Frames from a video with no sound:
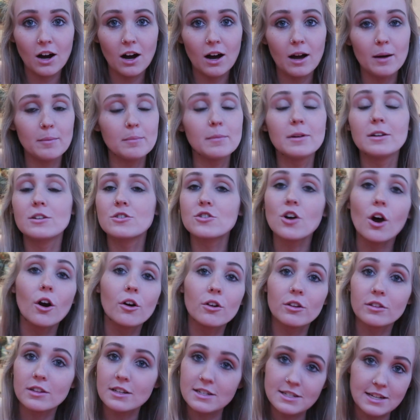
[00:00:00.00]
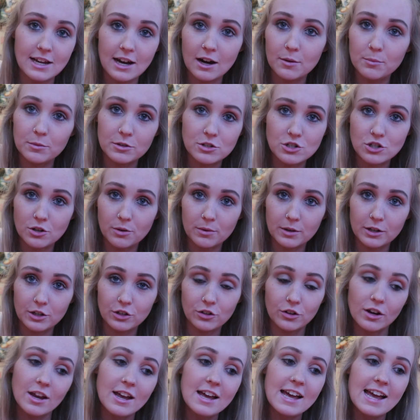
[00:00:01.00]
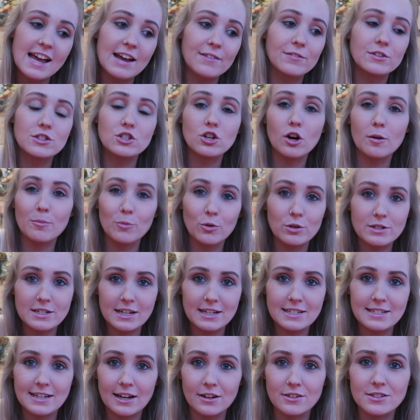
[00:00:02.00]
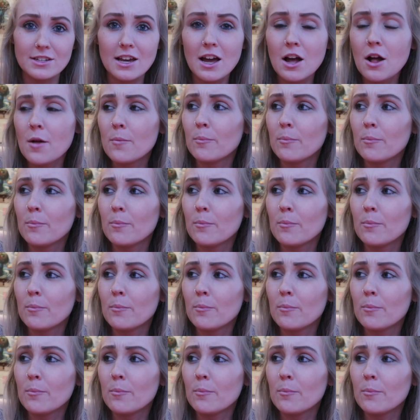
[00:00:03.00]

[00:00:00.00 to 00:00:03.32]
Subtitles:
I'm totally down with showing you if it's got more details.